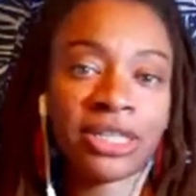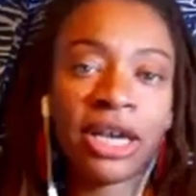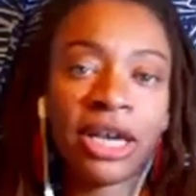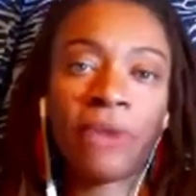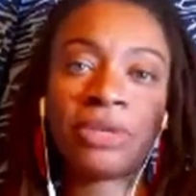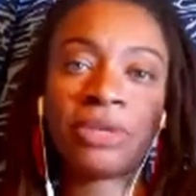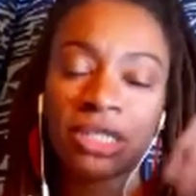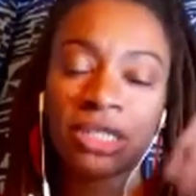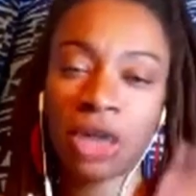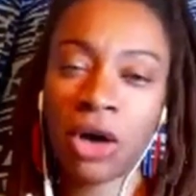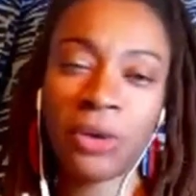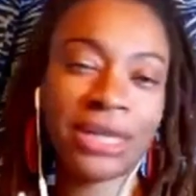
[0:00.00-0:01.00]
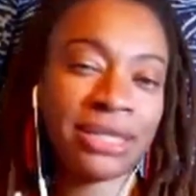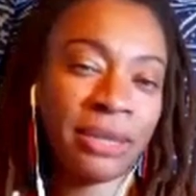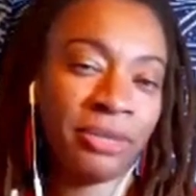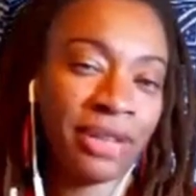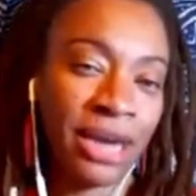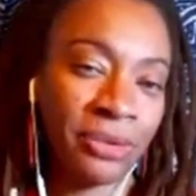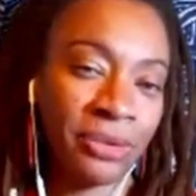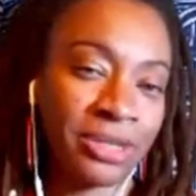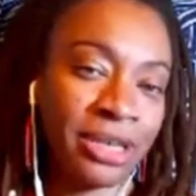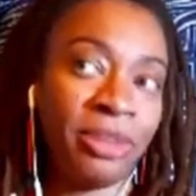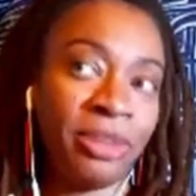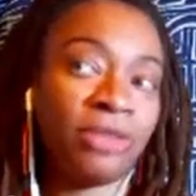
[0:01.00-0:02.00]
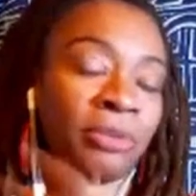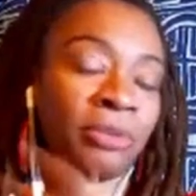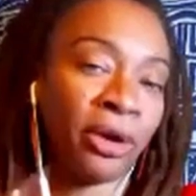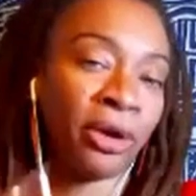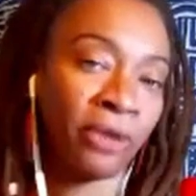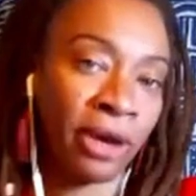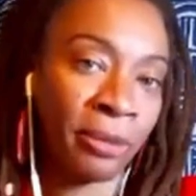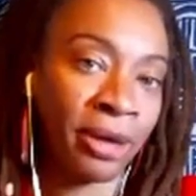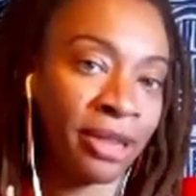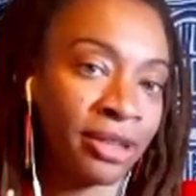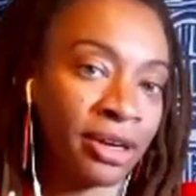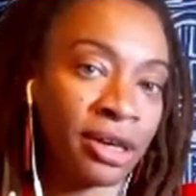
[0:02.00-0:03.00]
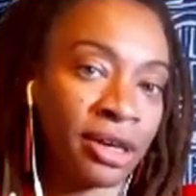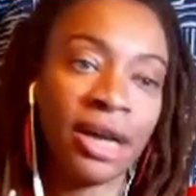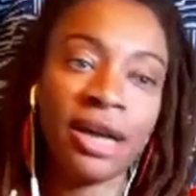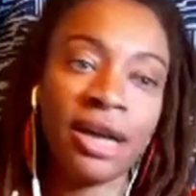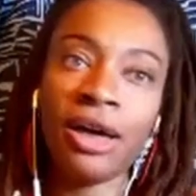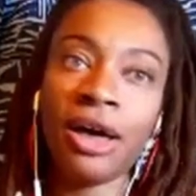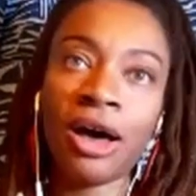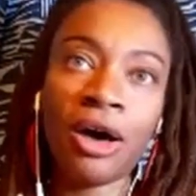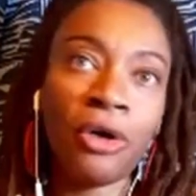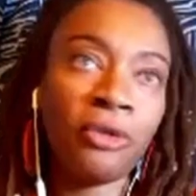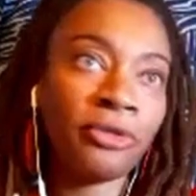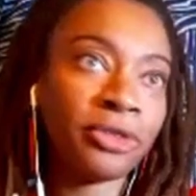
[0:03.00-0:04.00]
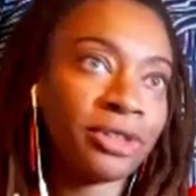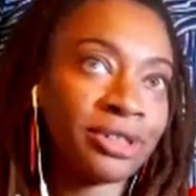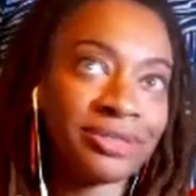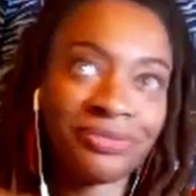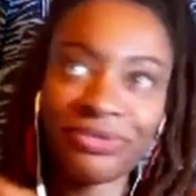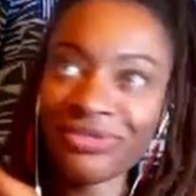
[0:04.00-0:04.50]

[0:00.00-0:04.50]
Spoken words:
So it was just always something that was in me through my grandmother over